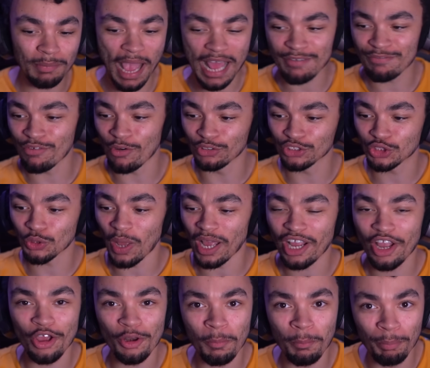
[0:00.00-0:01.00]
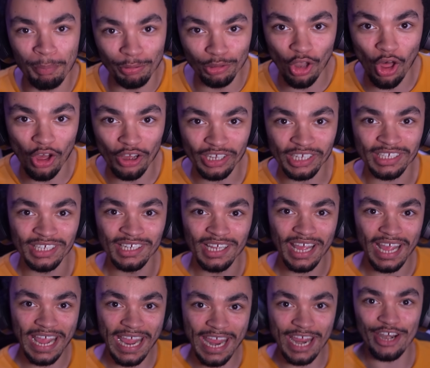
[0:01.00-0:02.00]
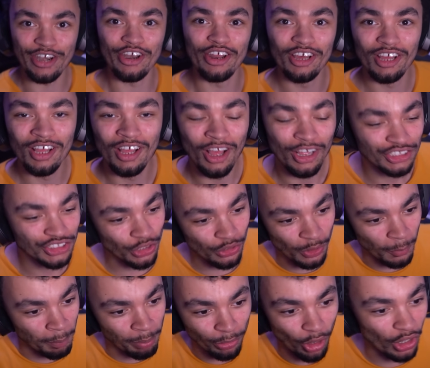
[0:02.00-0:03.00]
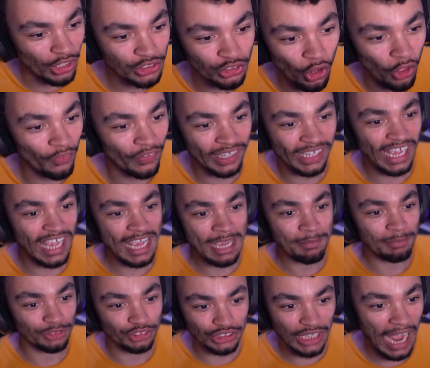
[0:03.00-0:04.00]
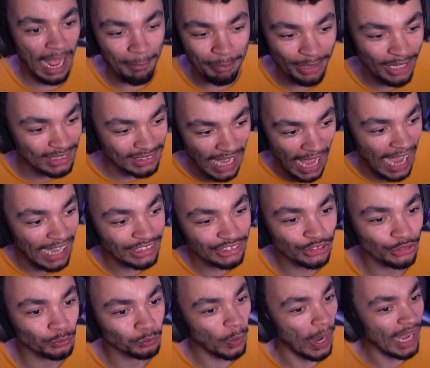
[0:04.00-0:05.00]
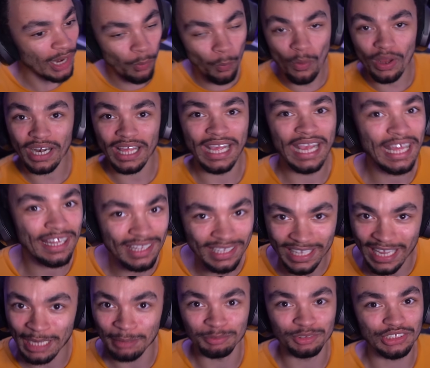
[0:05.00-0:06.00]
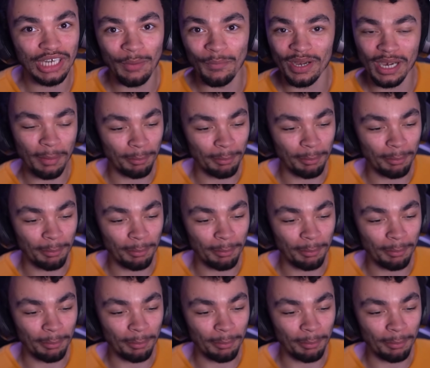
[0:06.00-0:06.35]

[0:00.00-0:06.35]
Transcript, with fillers: headphones so I could block in so it blocks all the game chat because I just, I don't want to hear the game chat when